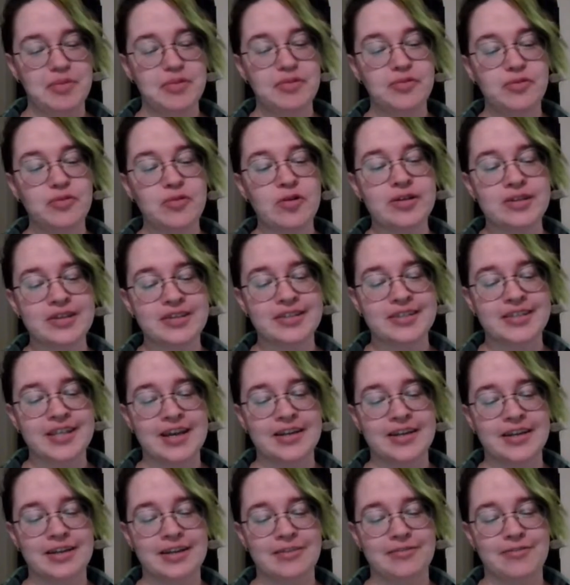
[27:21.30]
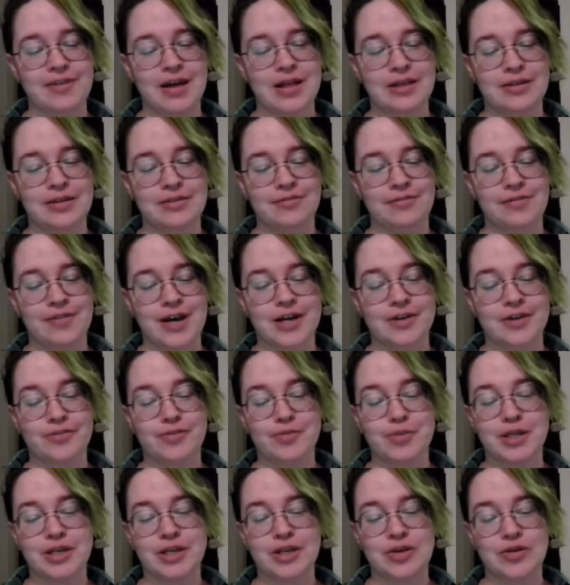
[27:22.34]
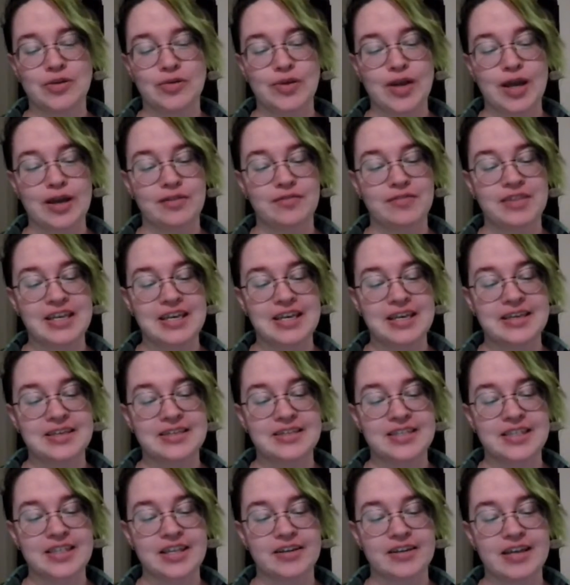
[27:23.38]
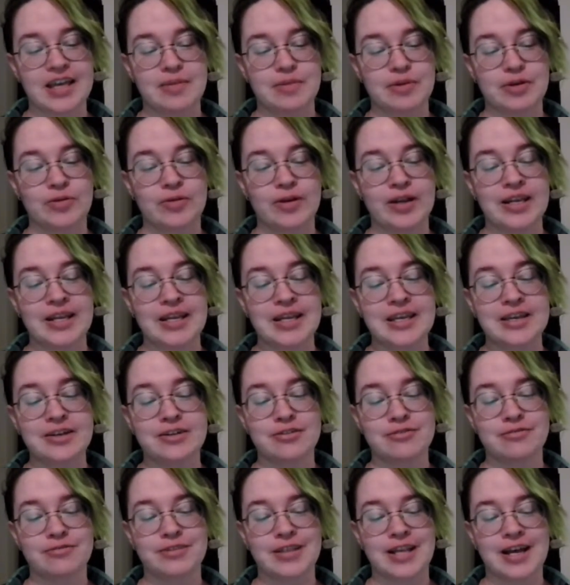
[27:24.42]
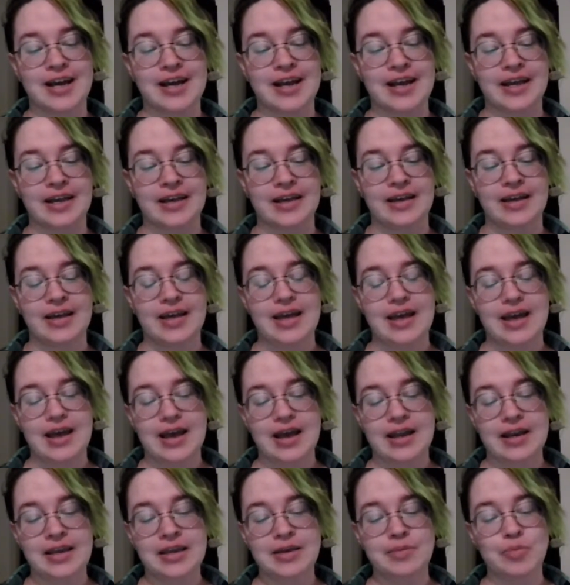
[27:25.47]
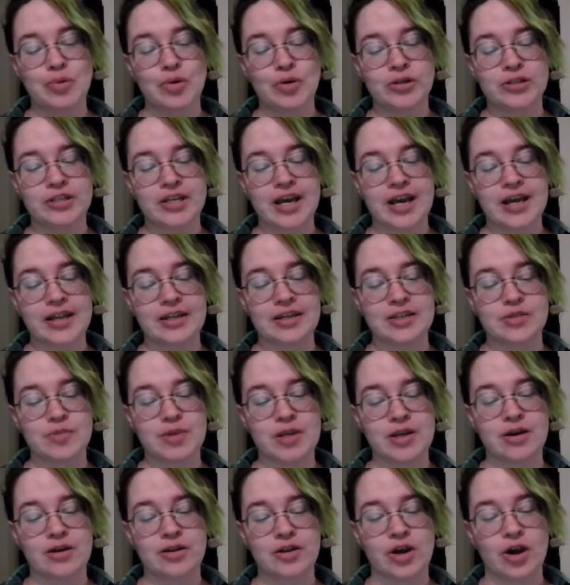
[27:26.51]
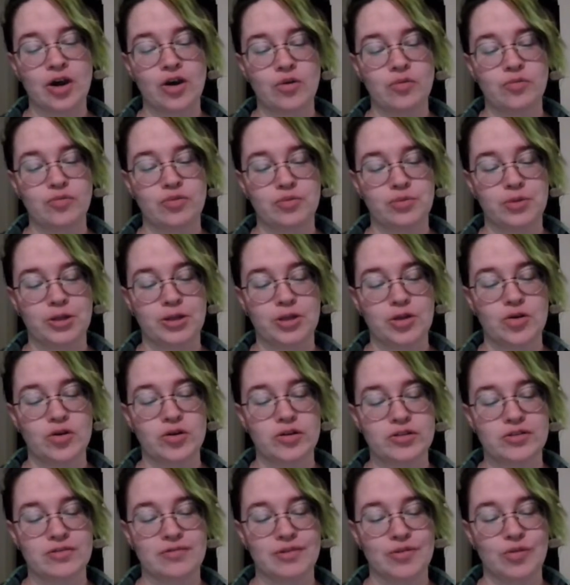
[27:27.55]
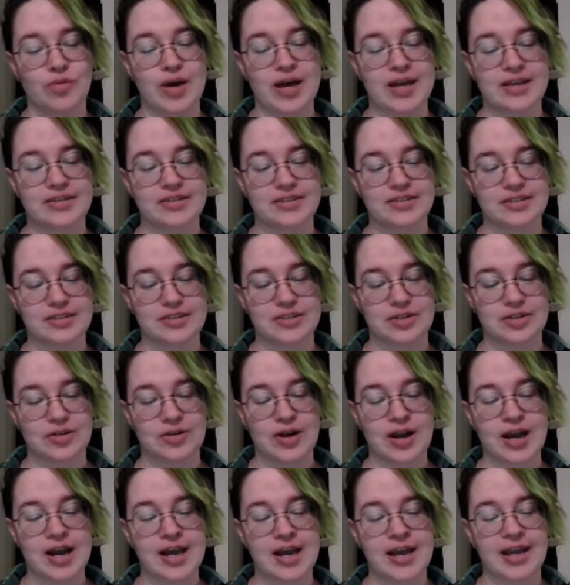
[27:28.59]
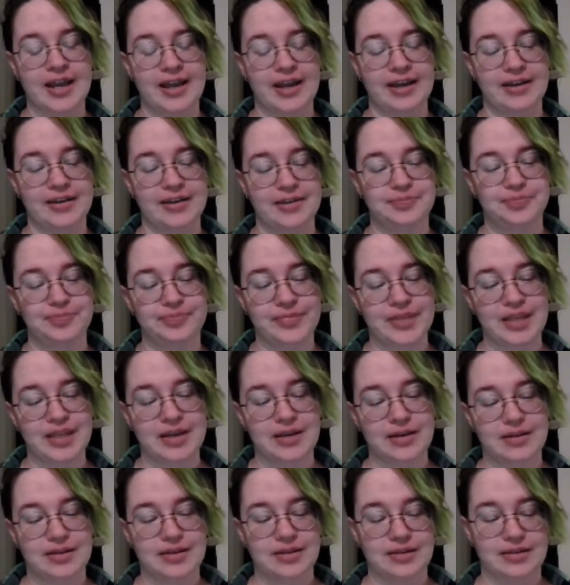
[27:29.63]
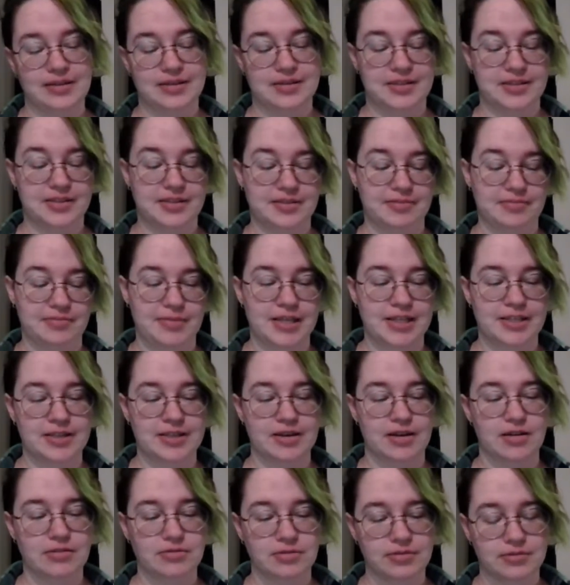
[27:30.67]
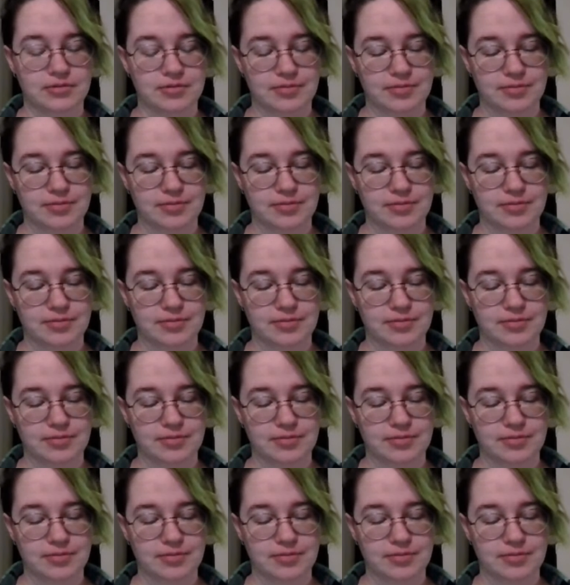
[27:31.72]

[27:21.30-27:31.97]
before the sun had fallen far from the noon, out of the east there came a great eagle flying, and he bore tidings beyond hope from the lords of the west, crying. This is a song.